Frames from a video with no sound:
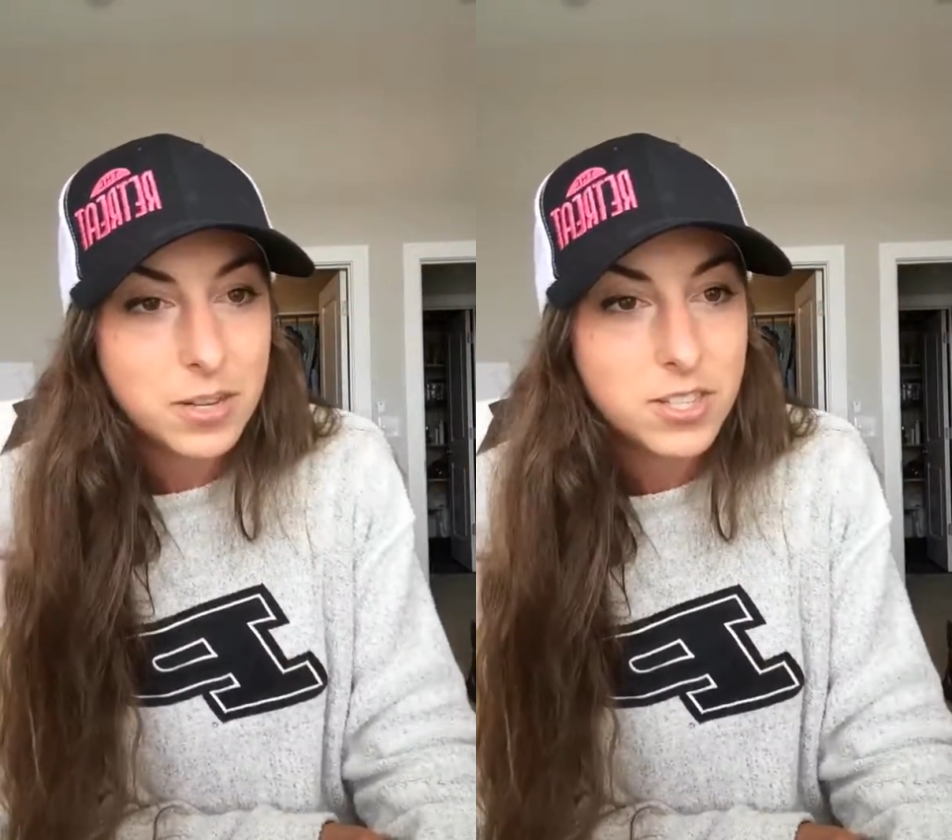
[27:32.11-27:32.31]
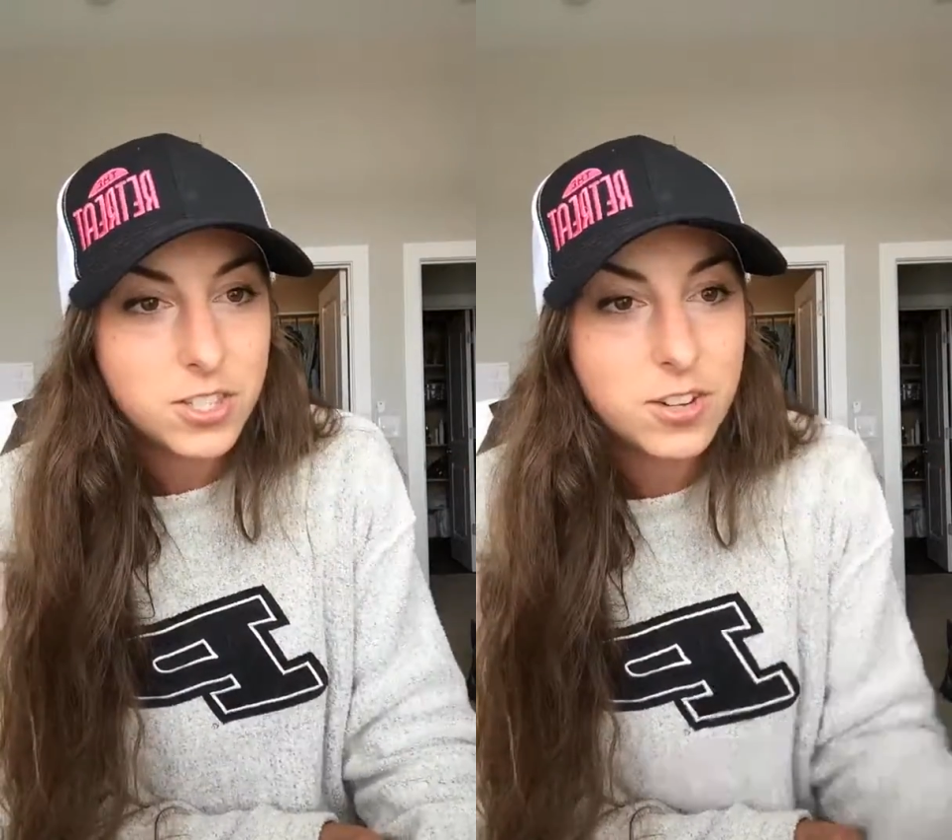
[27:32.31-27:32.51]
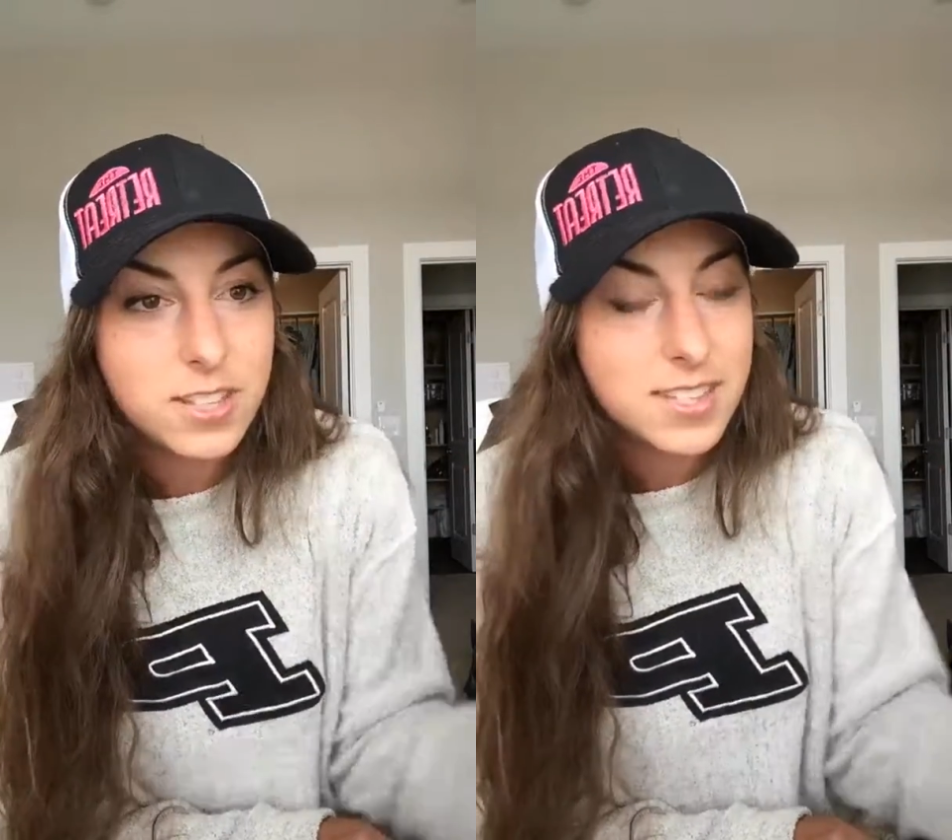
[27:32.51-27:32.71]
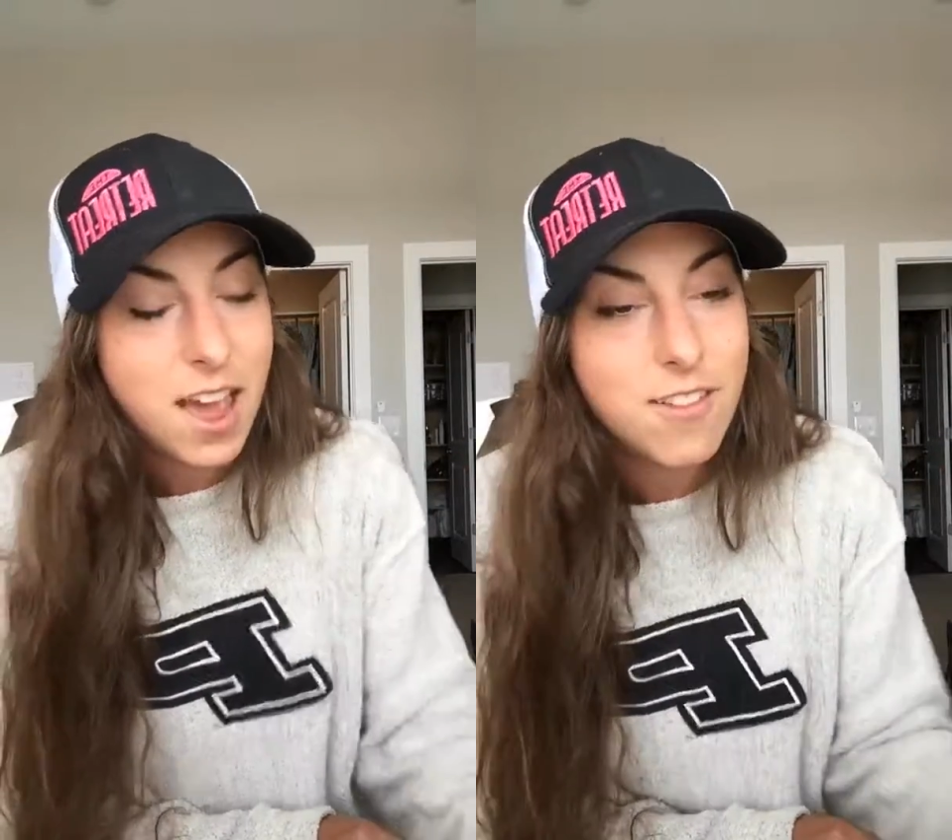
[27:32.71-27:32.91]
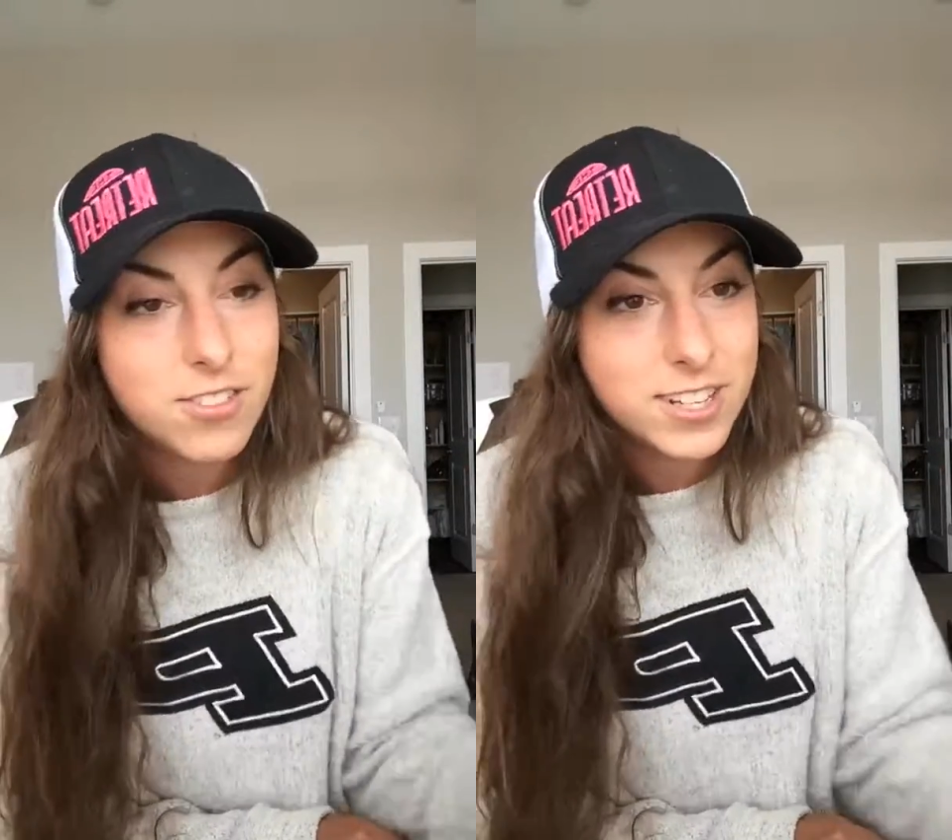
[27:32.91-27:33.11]
students
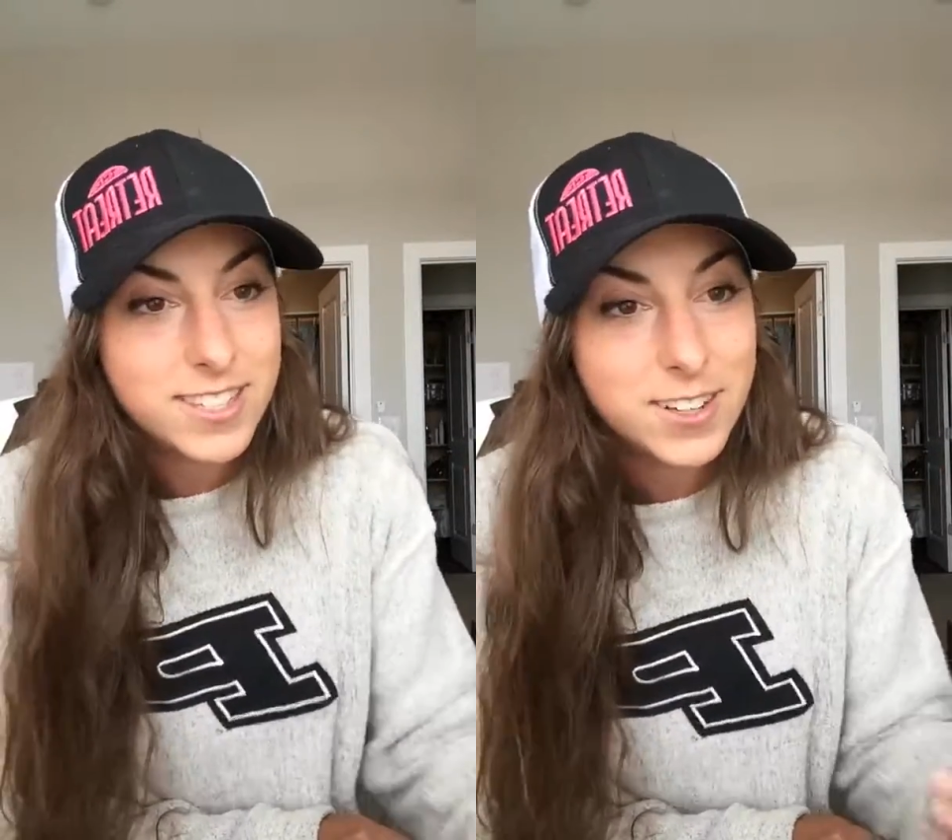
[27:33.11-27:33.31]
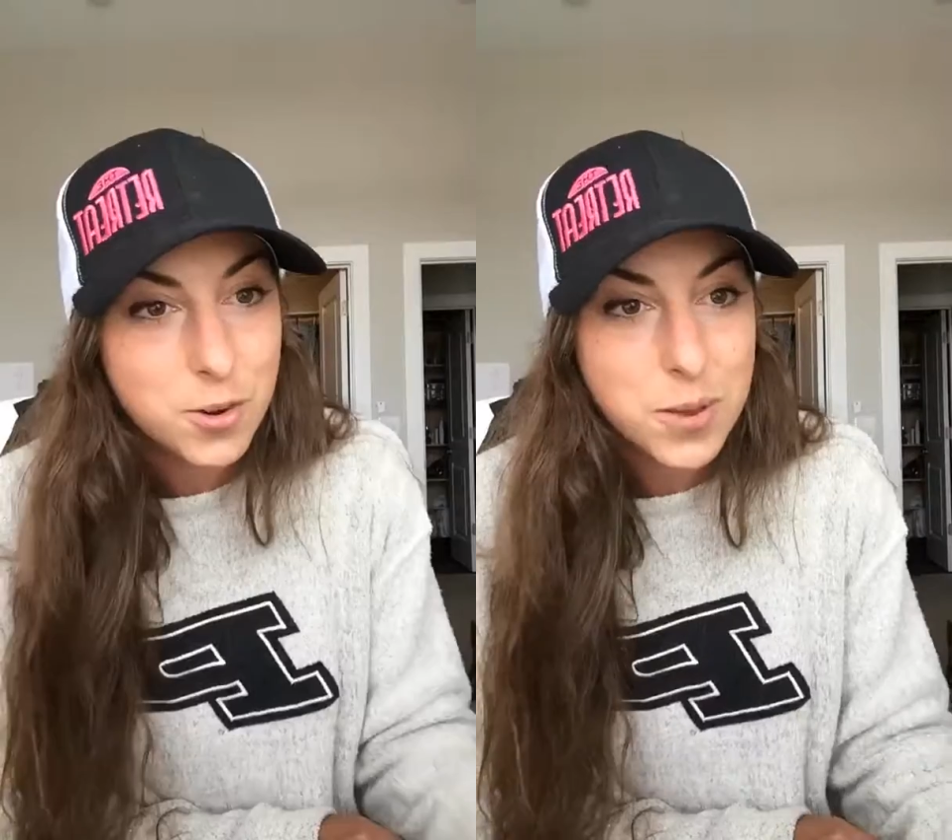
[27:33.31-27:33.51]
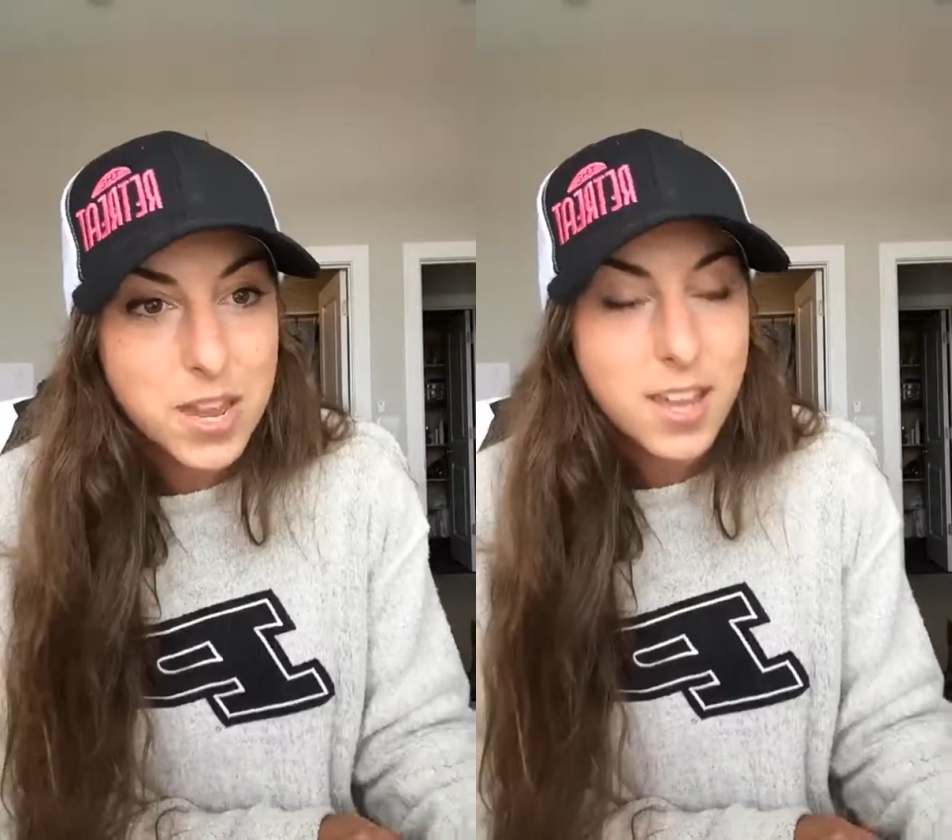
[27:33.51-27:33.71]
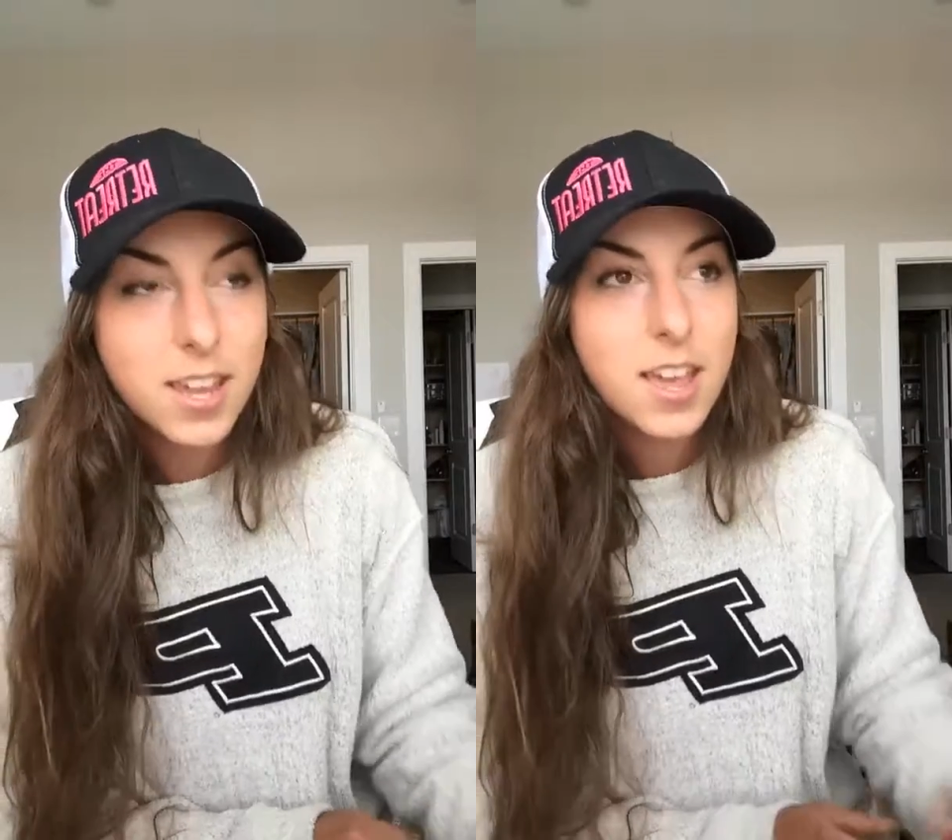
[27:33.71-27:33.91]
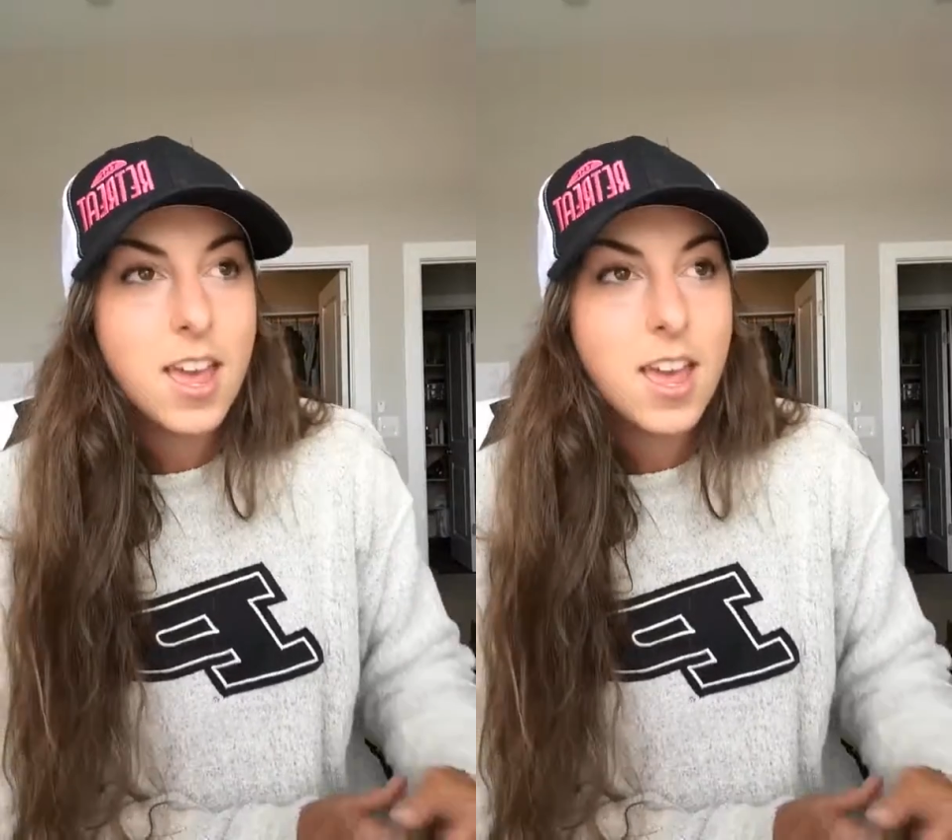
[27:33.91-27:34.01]
every single week,